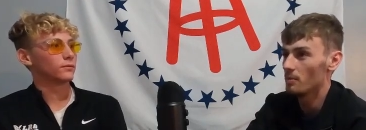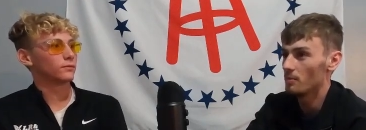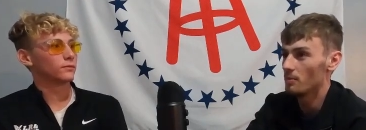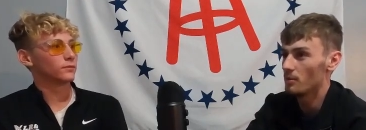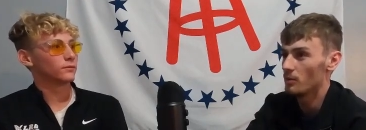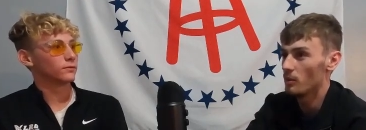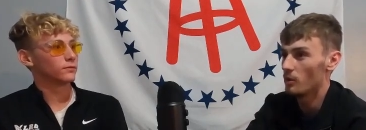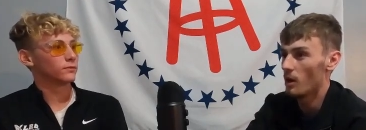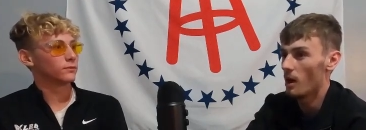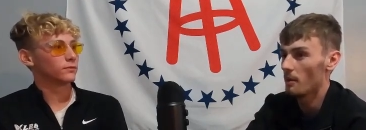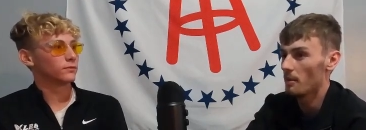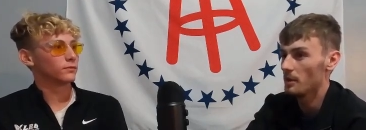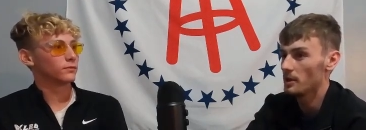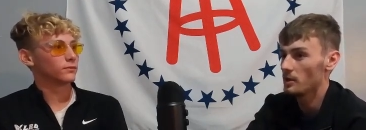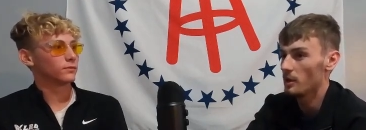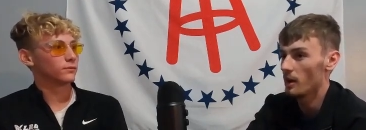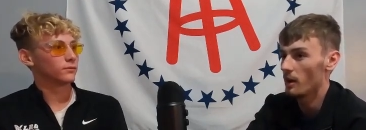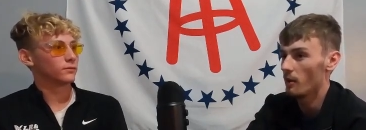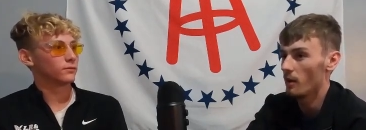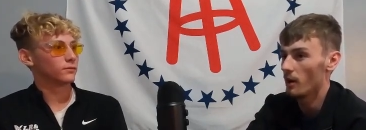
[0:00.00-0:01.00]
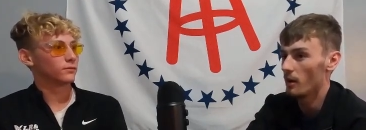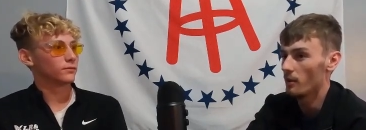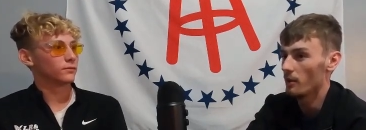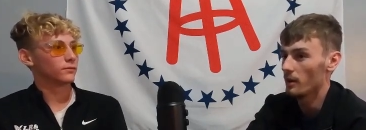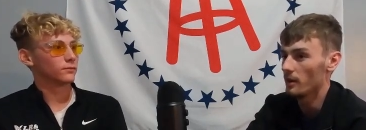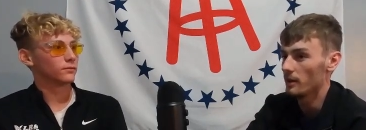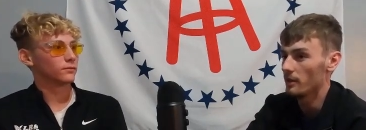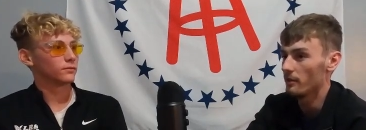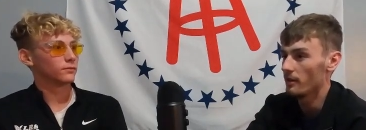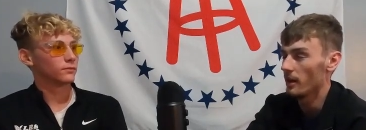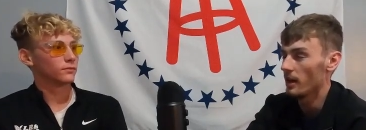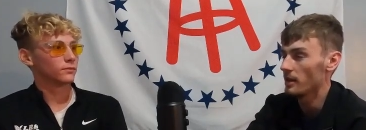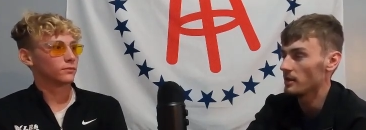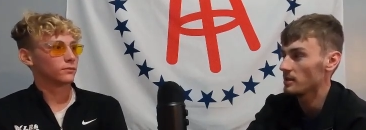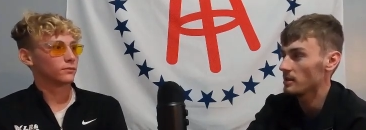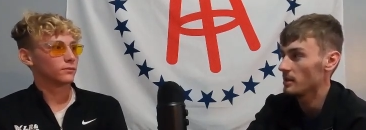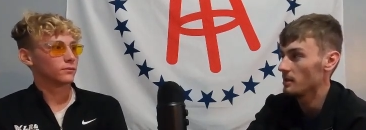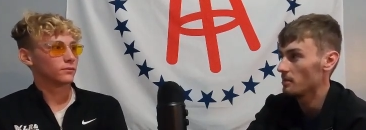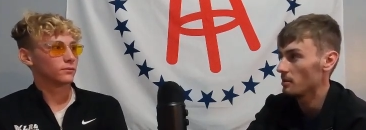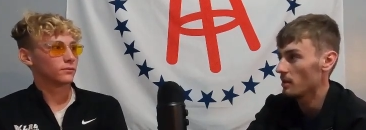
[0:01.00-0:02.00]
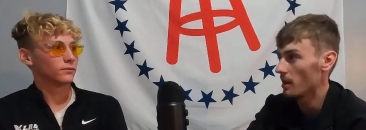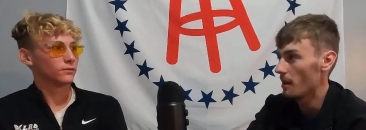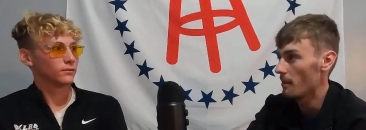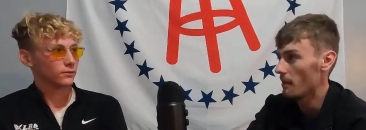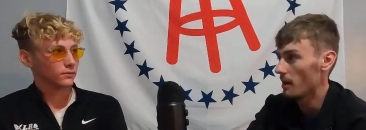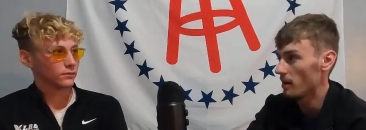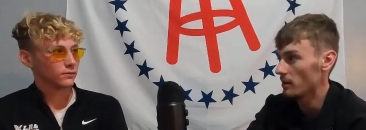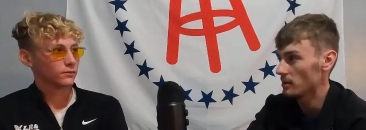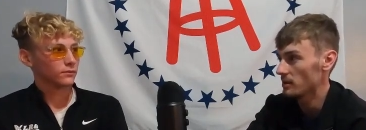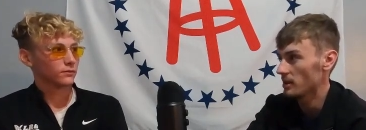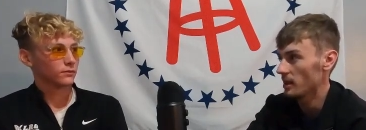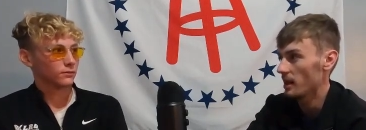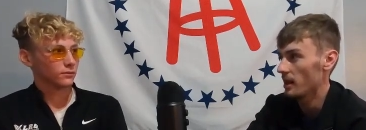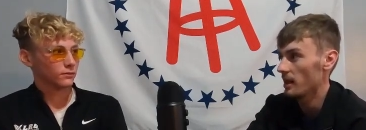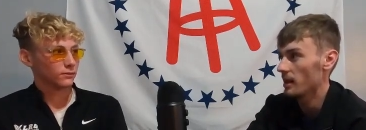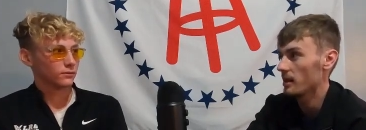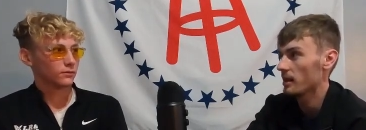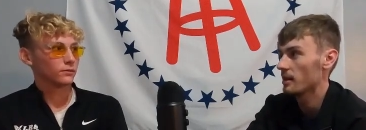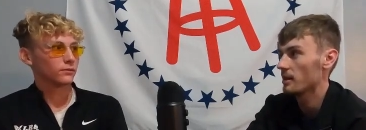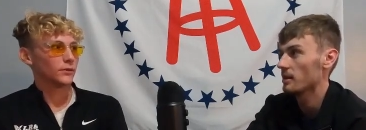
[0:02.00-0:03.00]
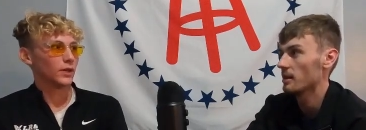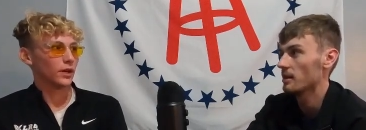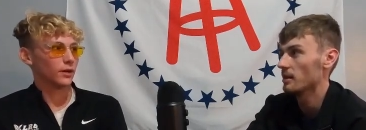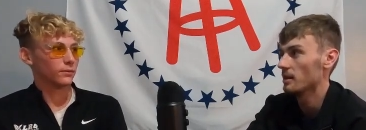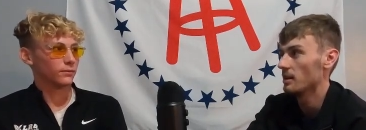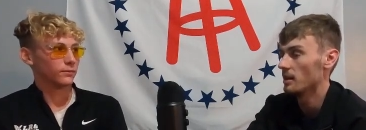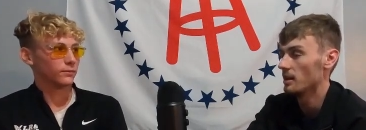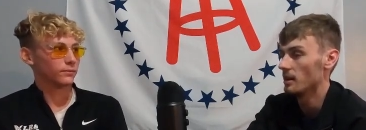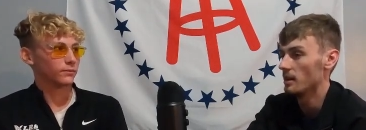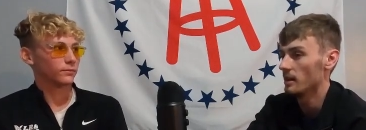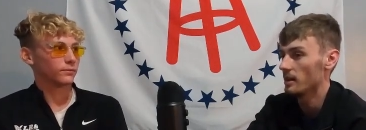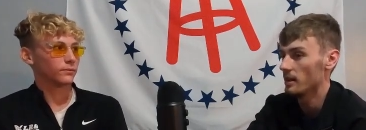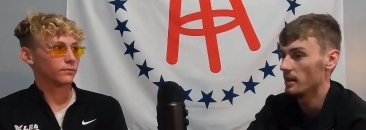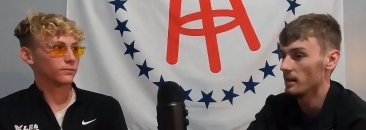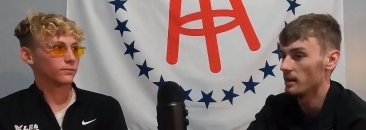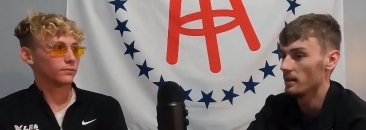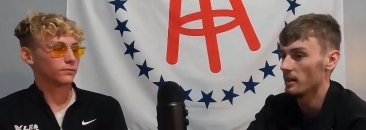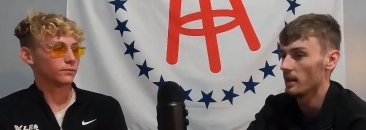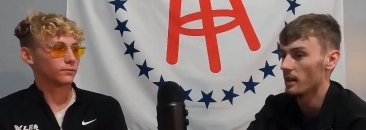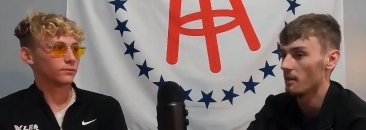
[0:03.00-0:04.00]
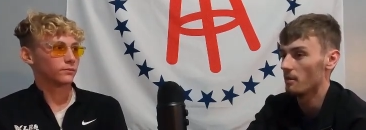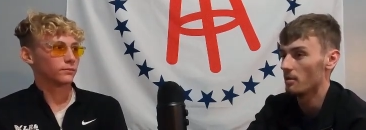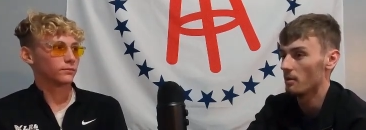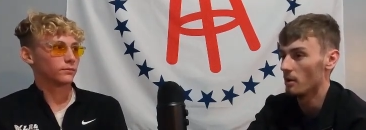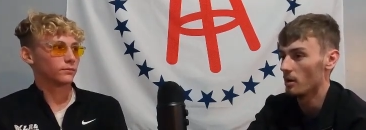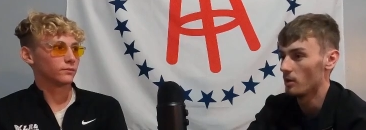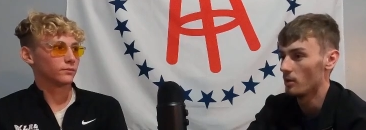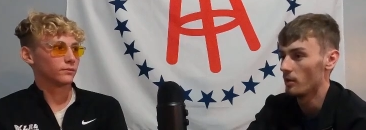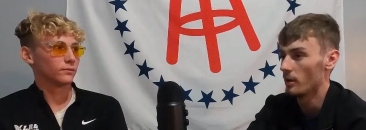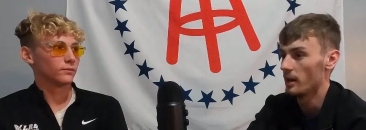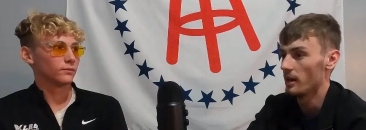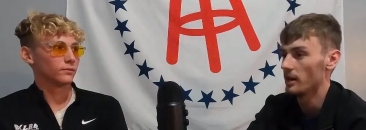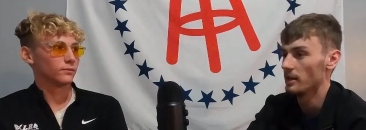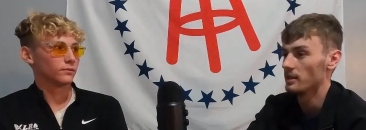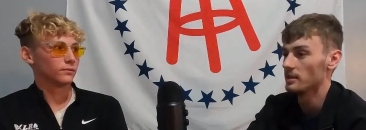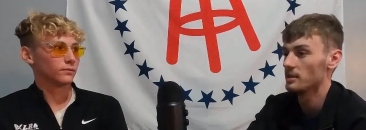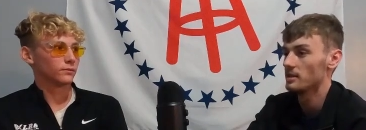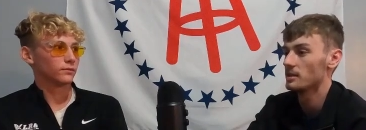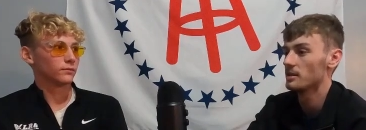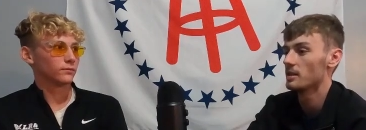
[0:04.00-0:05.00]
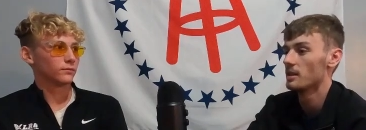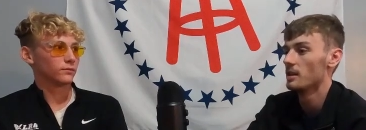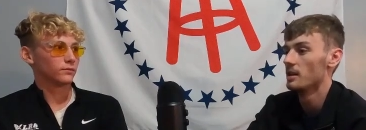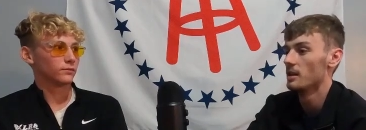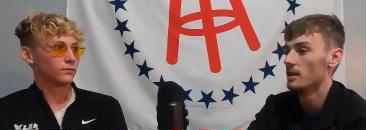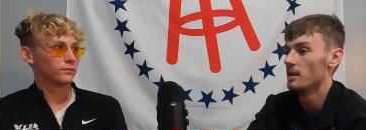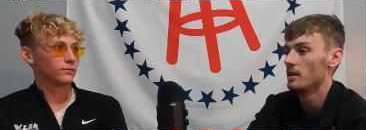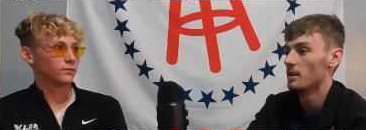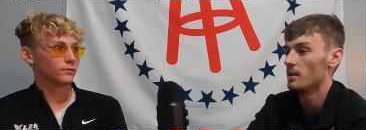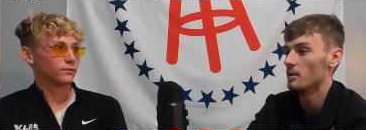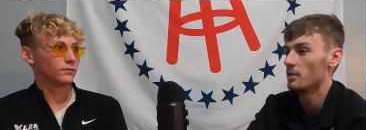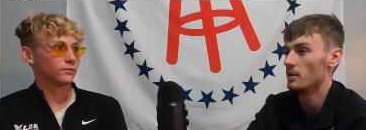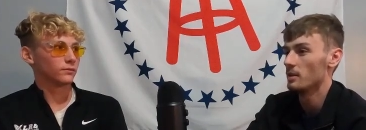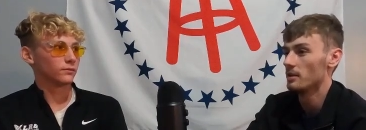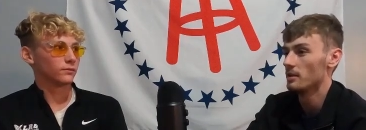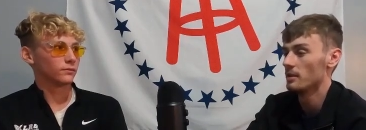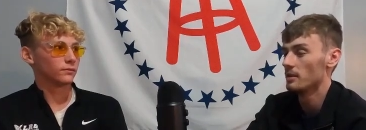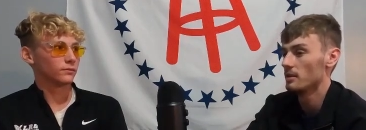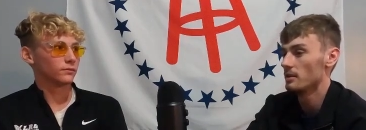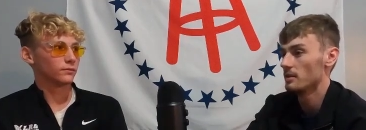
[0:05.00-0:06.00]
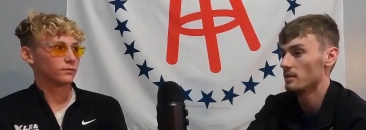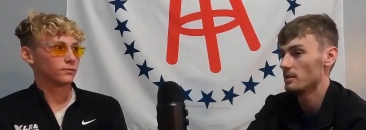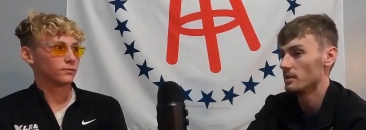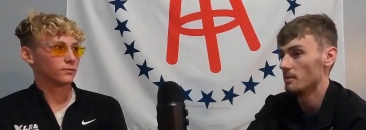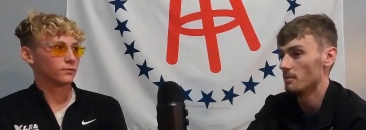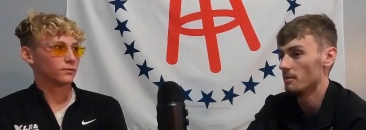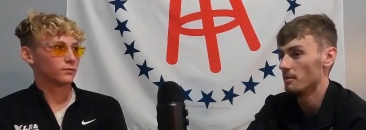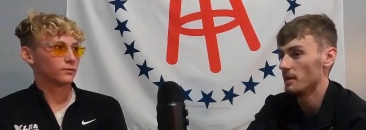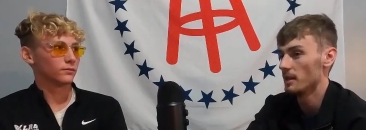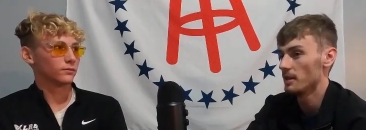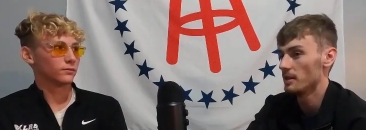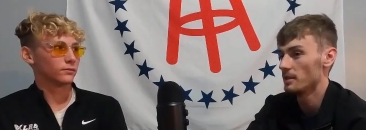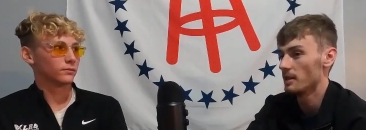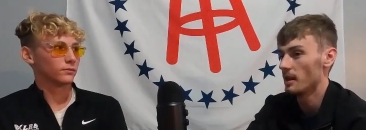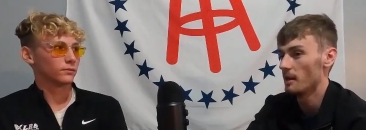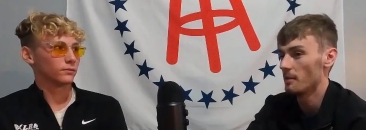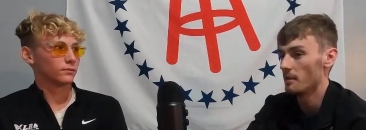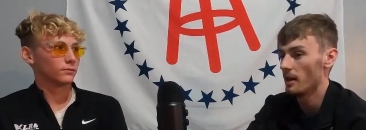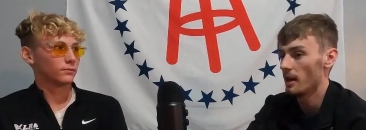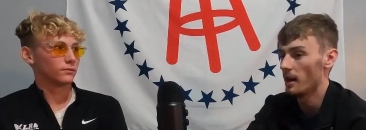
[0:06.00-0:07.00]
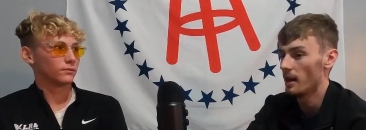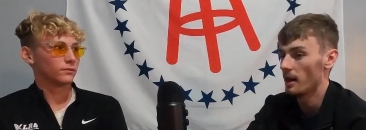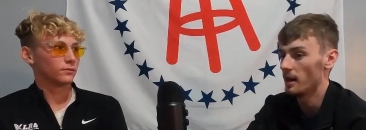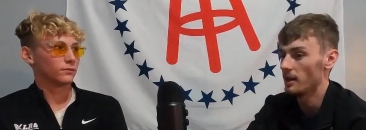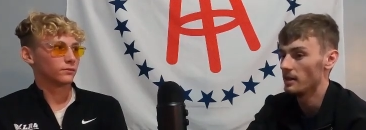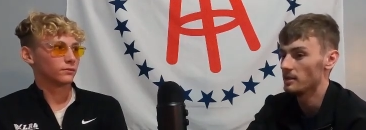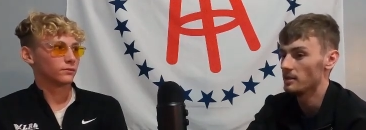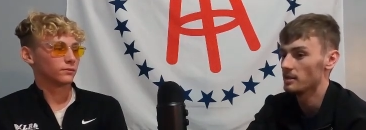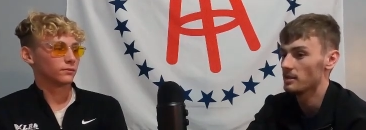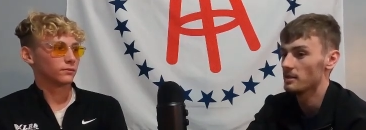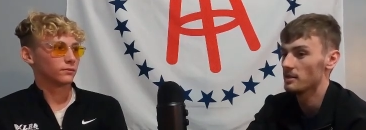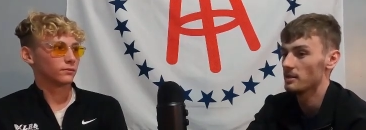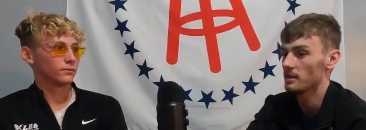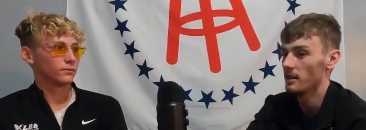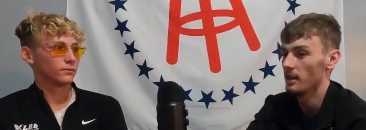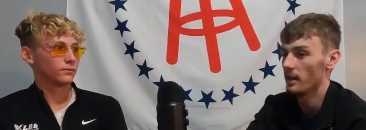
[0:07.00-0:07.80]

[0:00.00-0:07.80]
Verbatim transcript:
Speaker 1: we'll probably try to run a really fast steeple at Mount Sac, yeah. uh, get in like a pro race with some big time guys.